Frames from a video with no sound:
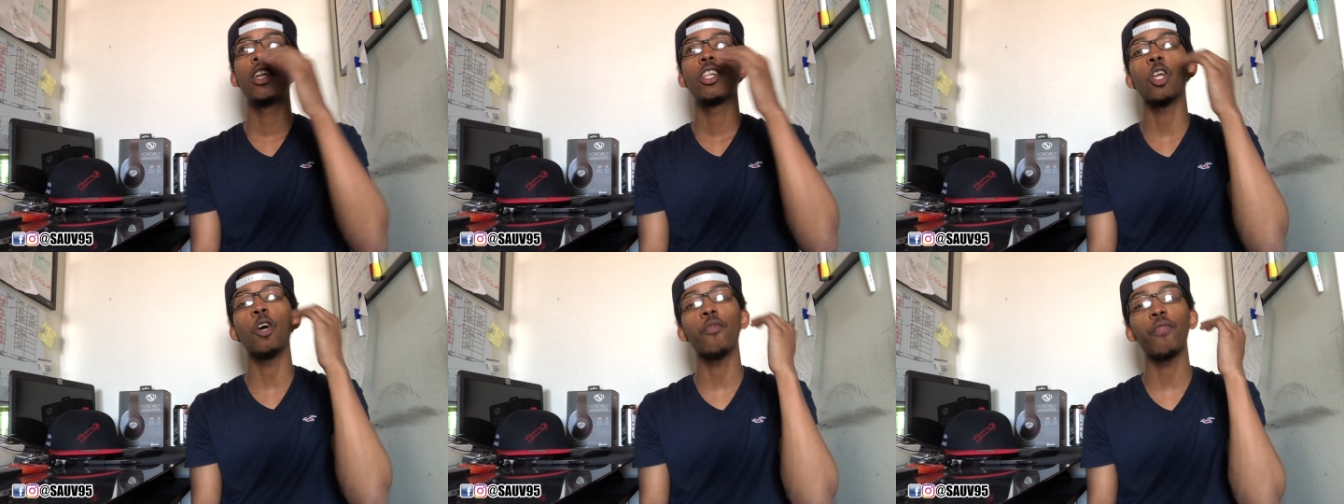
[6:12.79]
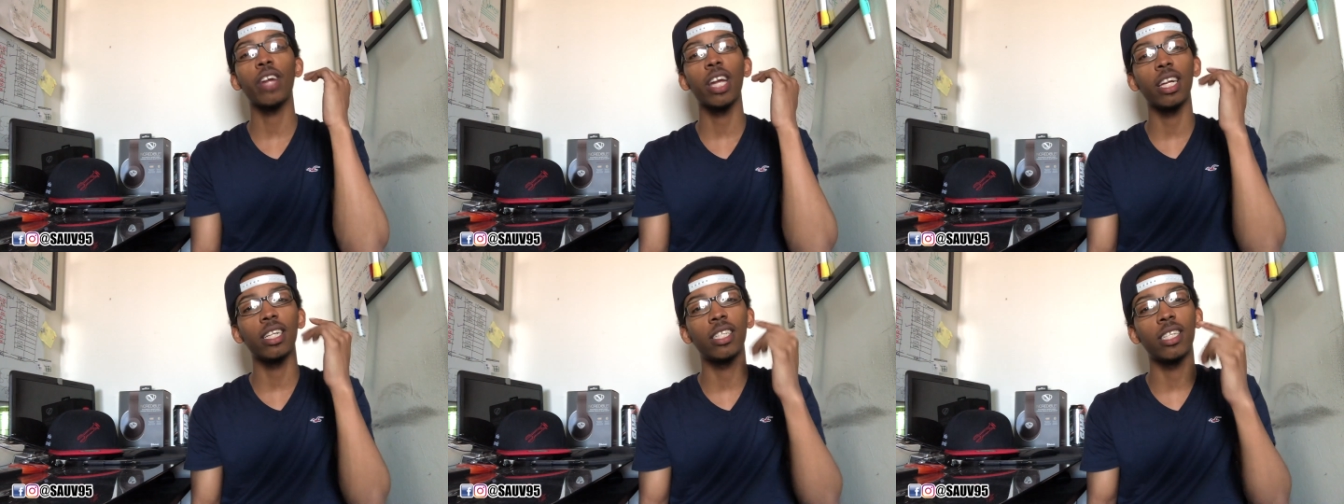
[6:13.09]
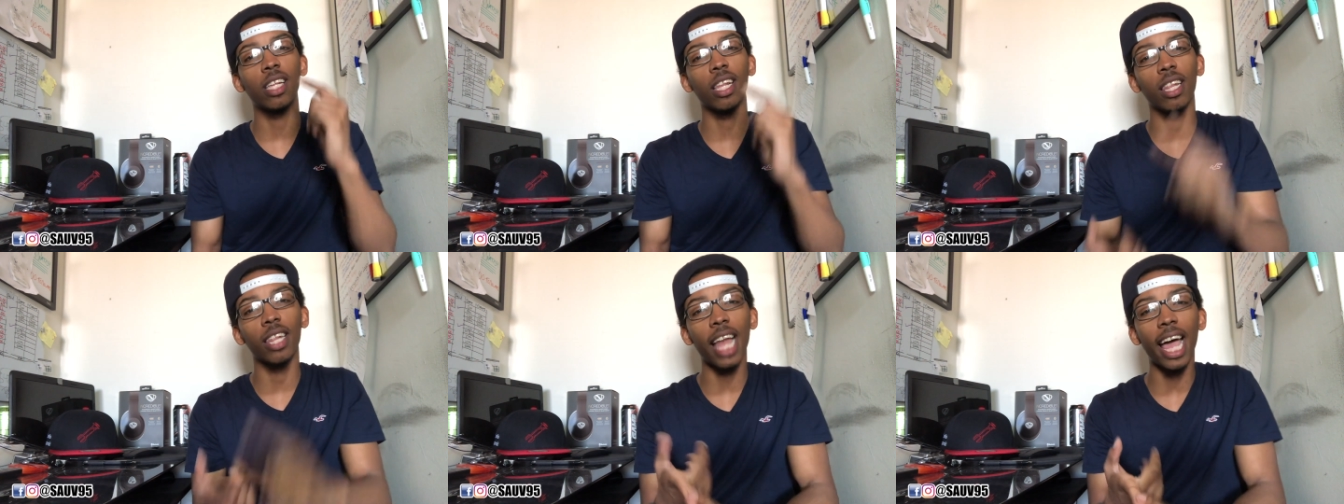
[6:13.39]
Don't forget
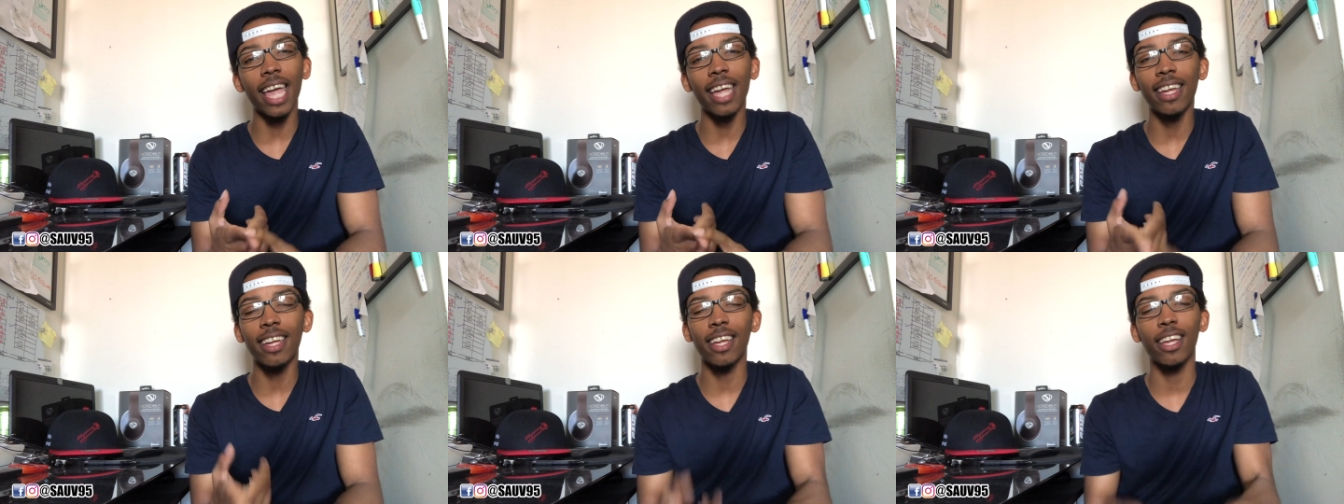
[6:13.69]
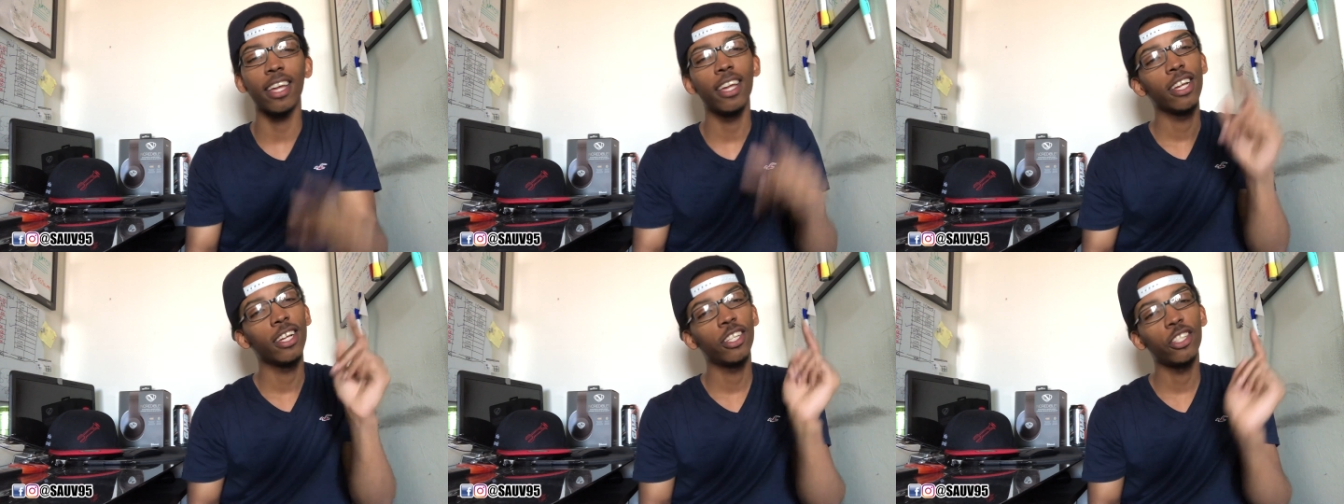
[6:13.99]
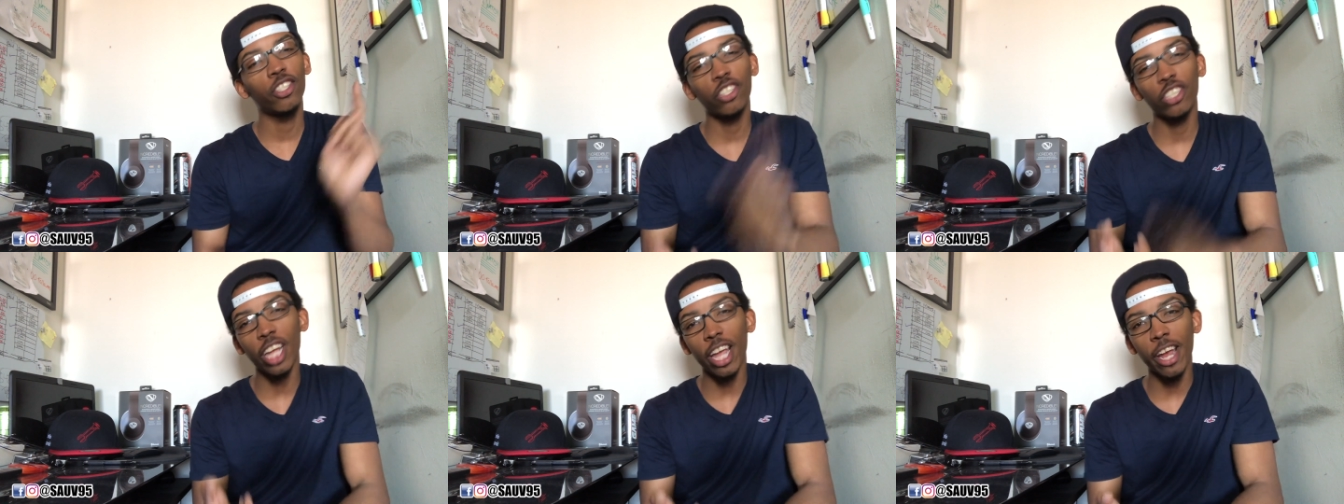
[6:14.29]
to like,
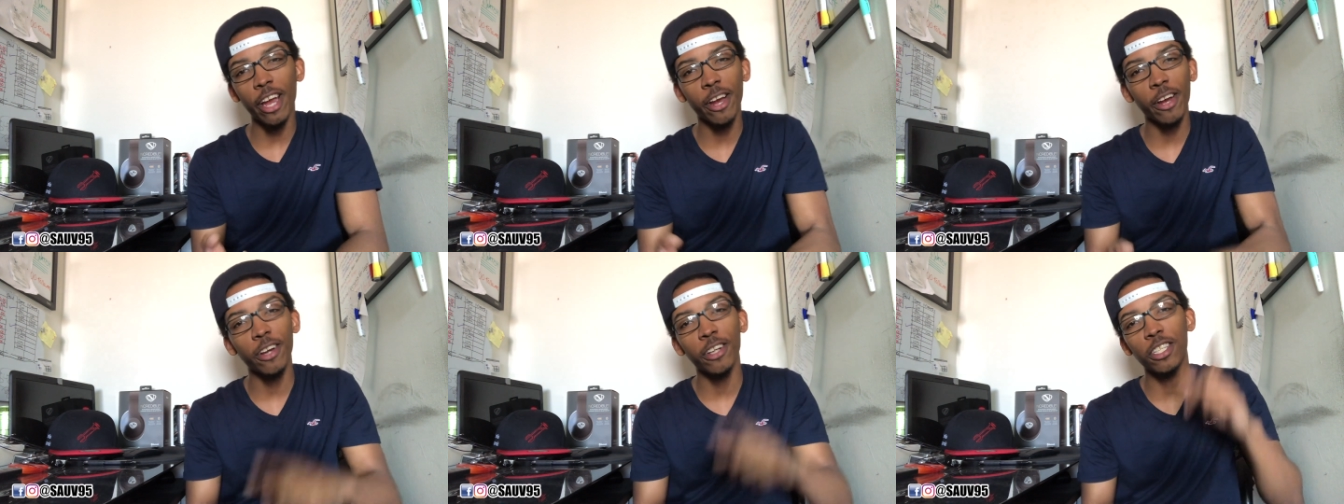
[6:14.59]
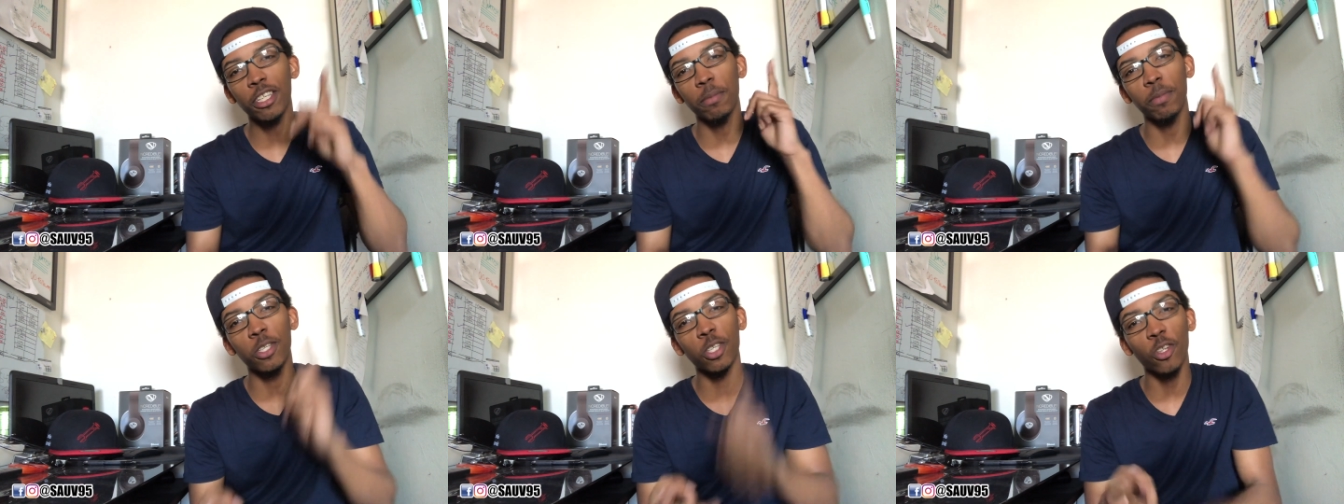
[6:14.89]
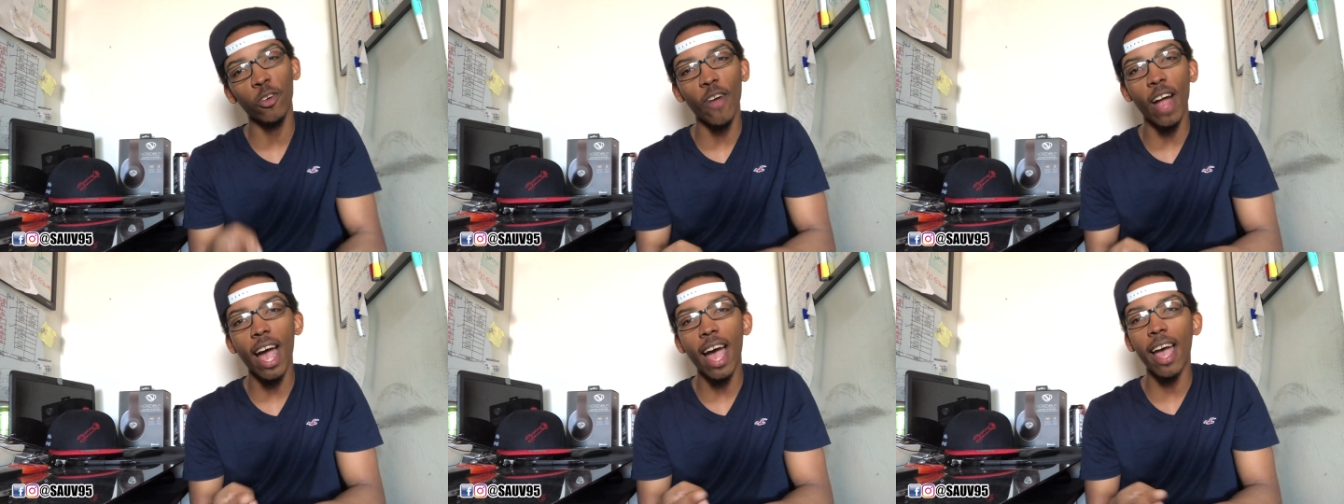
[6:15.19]
share,
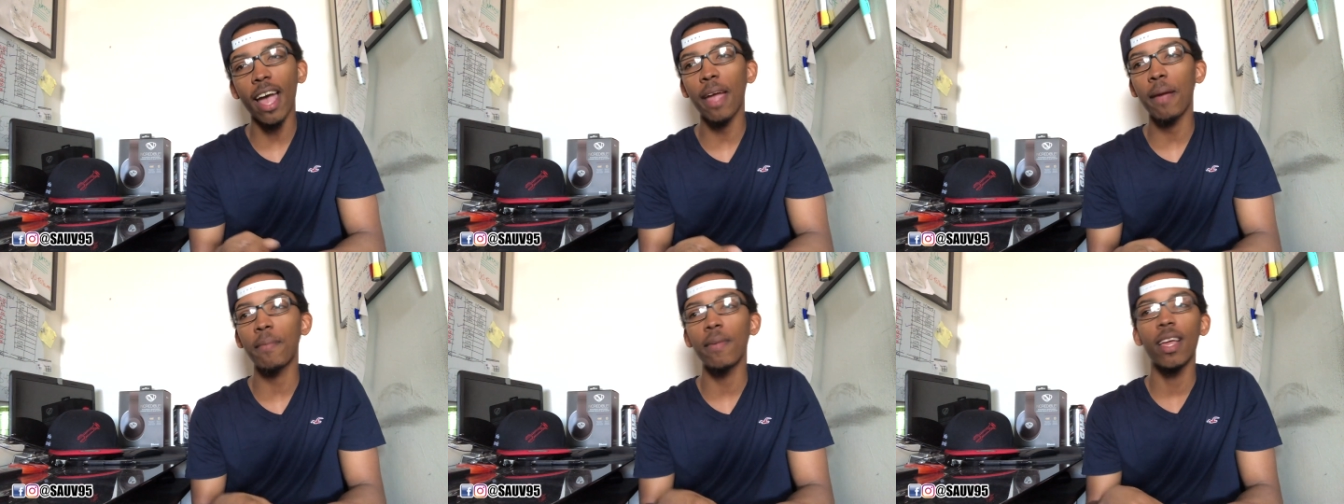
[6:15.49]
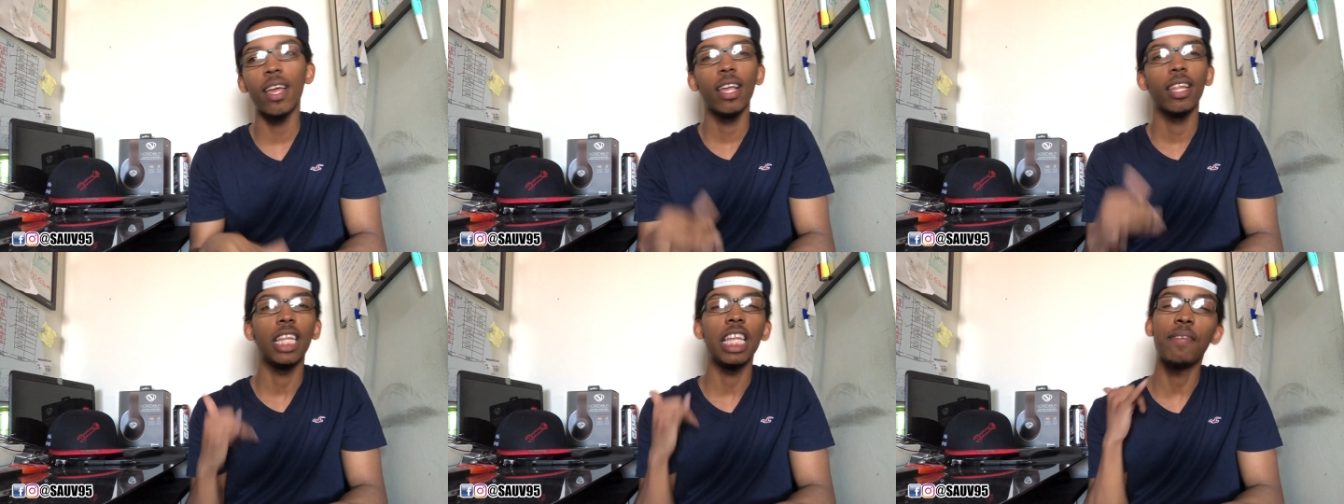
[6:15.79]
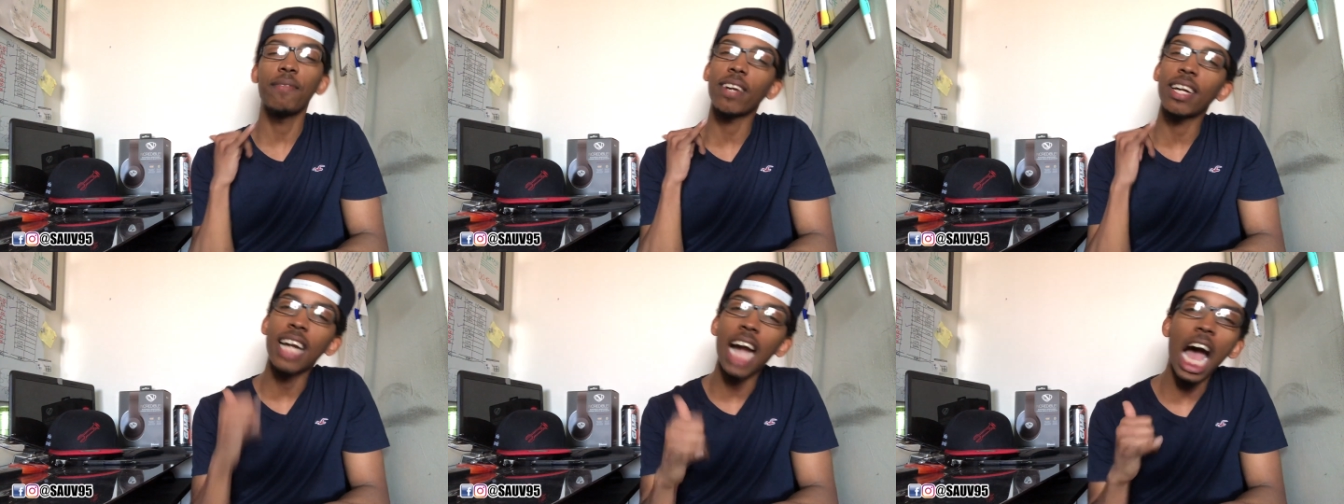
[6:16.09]
subscribe,
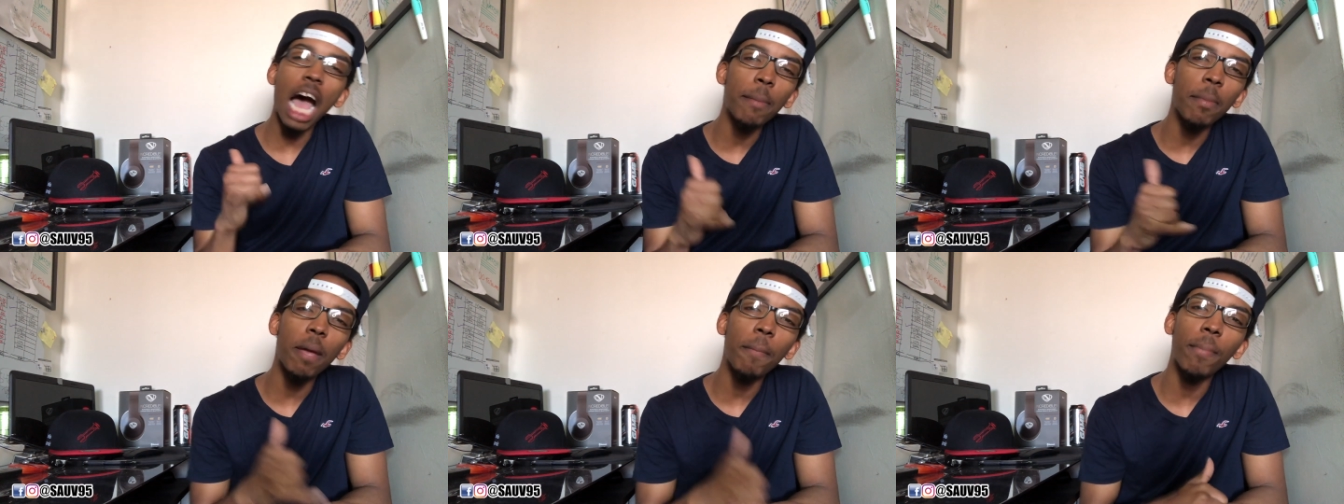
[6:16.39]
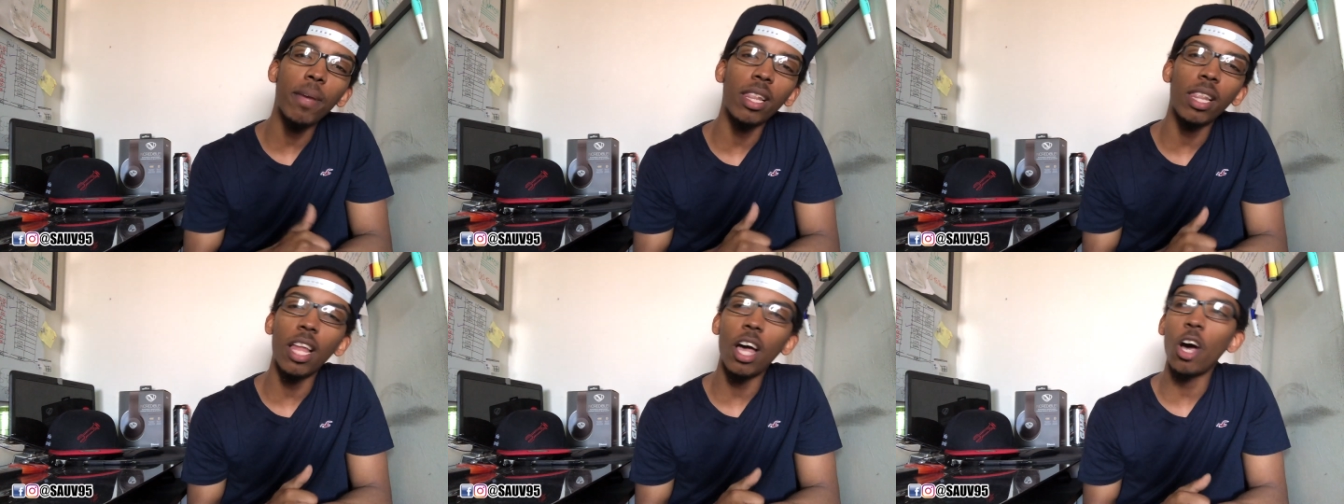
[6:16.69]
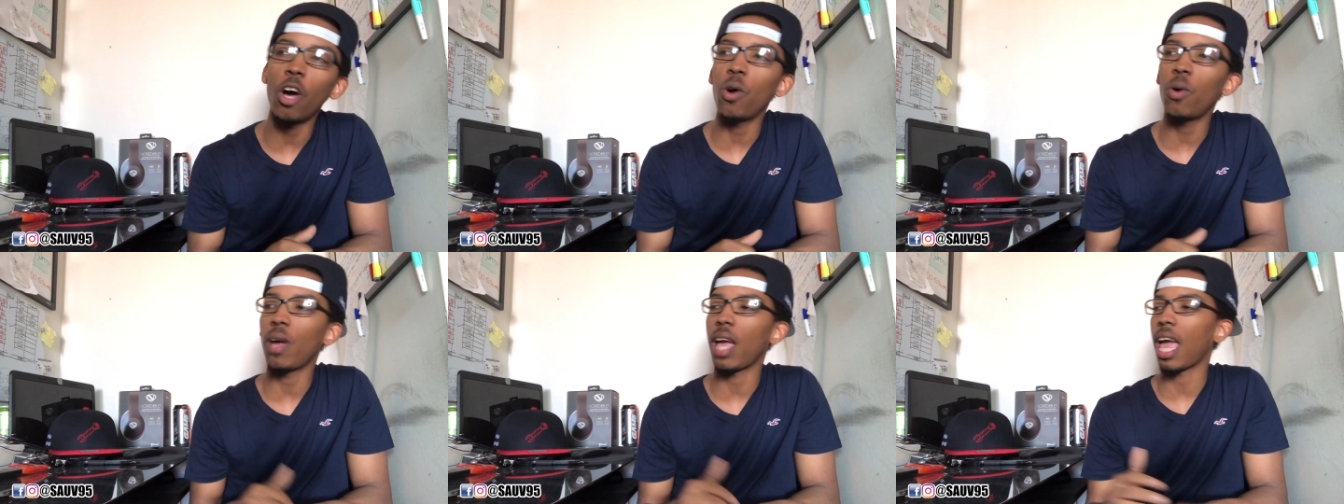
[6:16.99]
leave a comment
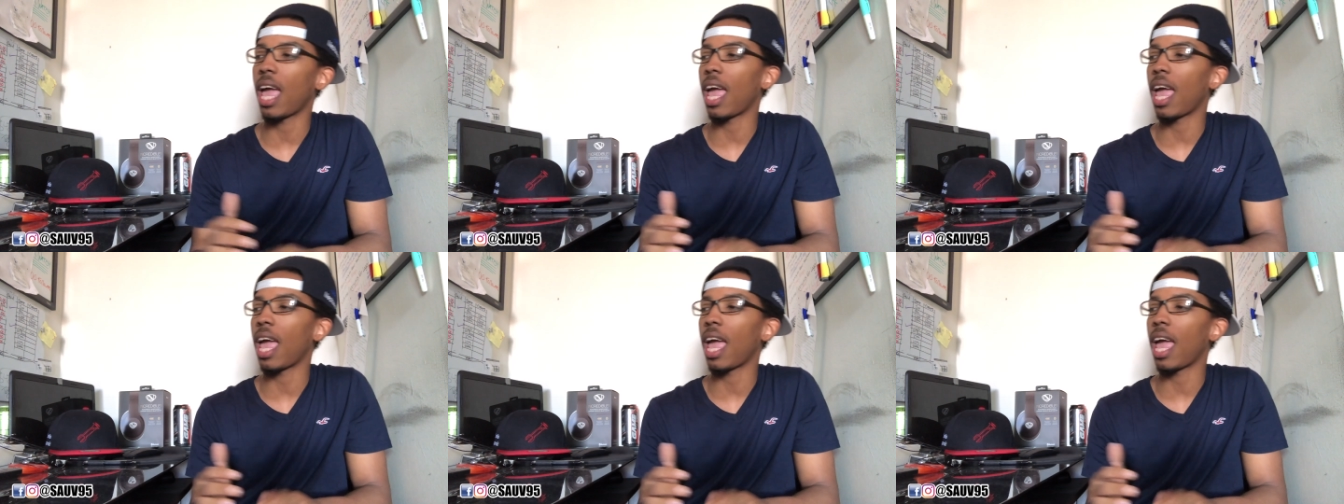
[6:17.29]
below.